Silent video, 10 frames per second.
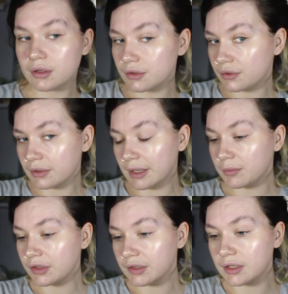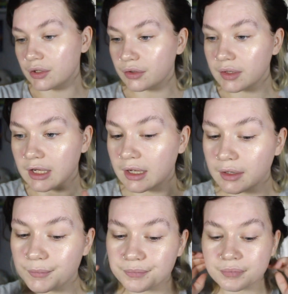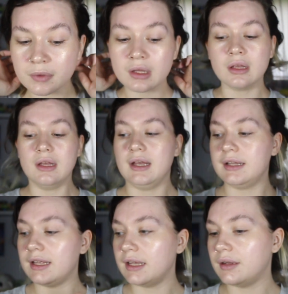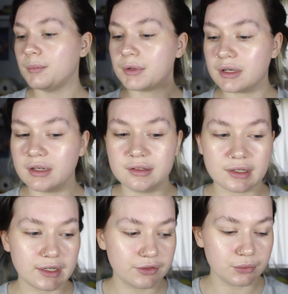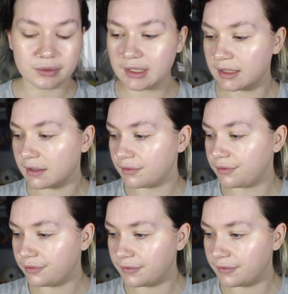So I'm just going to do that. And then because I don't have,